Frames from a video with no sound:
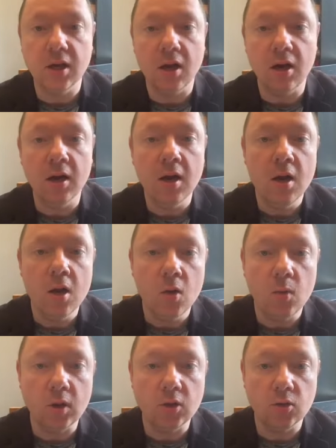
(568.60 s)
R,
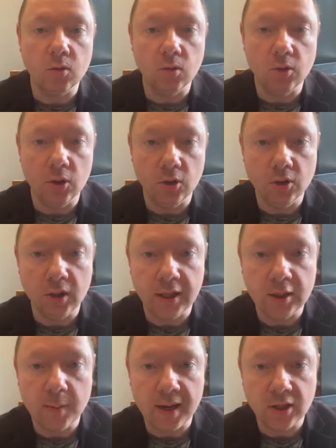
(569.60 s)
which we'll use the
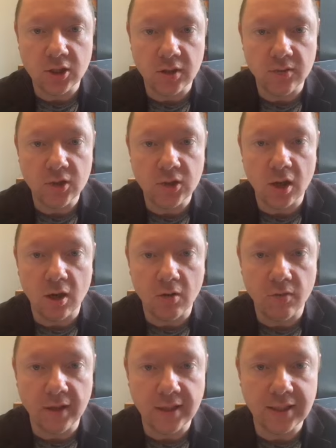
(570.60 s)
expansion at the start
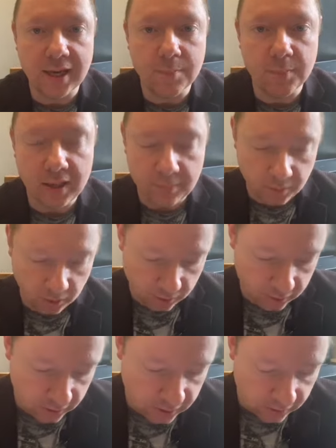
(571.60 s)
of the exam paper.
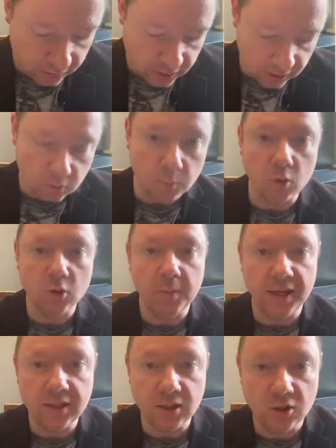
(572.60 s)
Let's give ourselves more
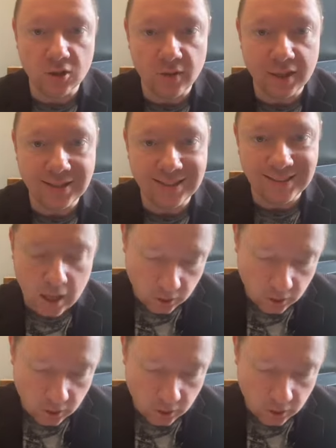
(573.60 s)
space and do this.